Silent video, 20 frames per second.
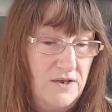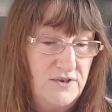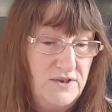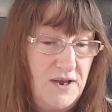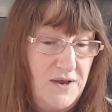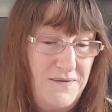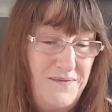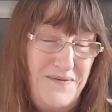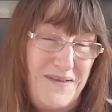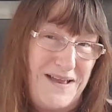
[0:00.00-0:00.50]

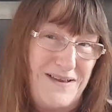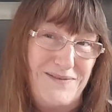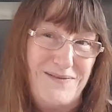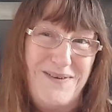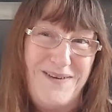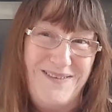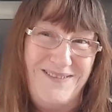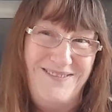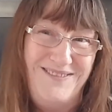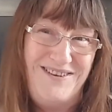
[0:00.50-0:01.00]
So that's
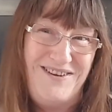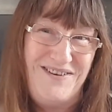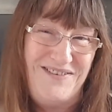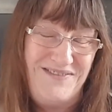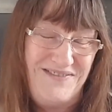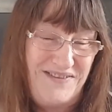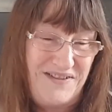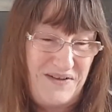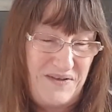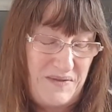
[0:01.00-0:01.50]
what we're
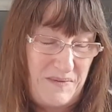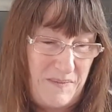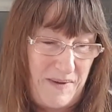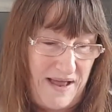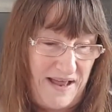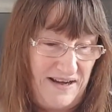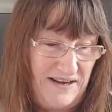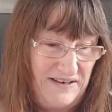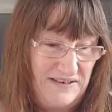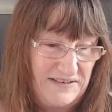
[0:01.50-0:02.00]
doing with all the
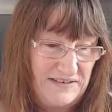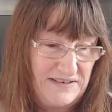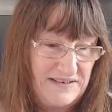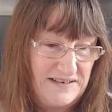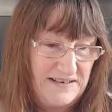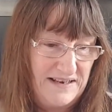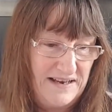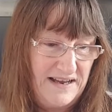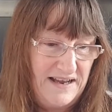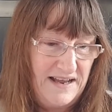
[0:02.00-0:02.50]

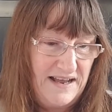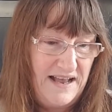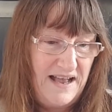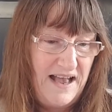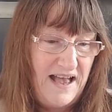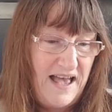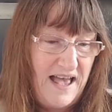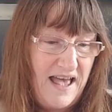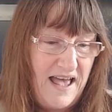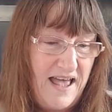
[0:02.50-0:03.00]
pallets.
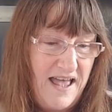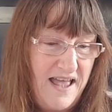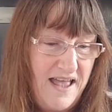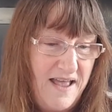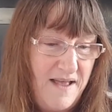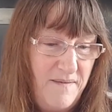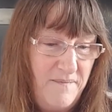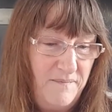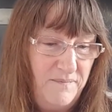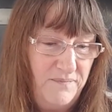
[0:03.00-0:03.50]

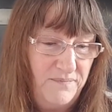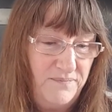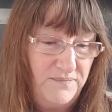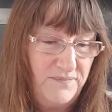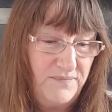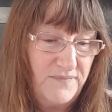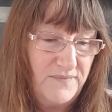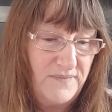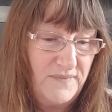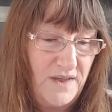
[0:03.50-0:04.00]

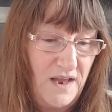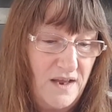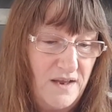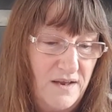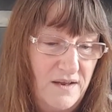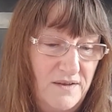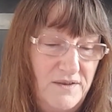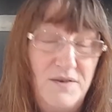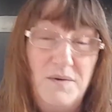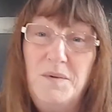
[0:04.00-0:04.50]

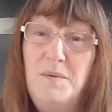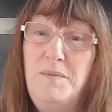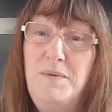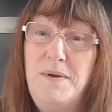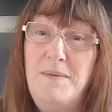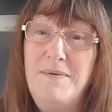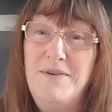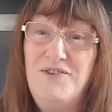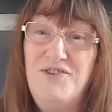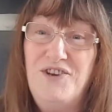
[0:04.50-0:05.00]
Do we
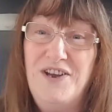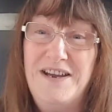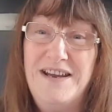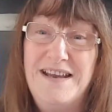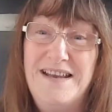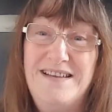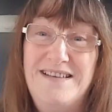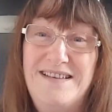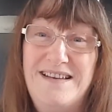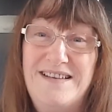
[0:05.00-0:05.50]
breed the
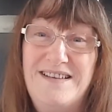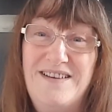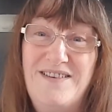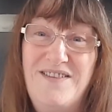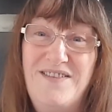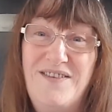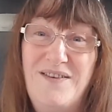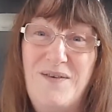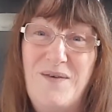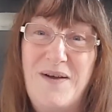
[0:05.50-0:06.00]
chickens is
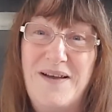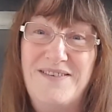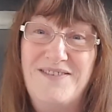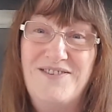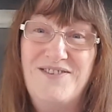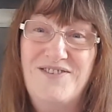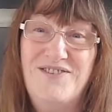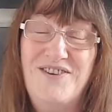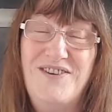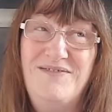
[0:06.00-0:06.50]
another
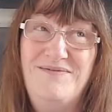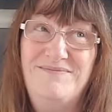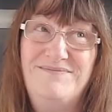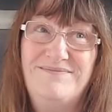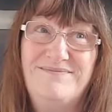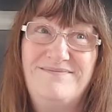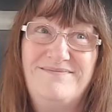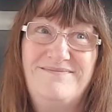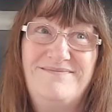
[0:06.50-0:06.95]
question.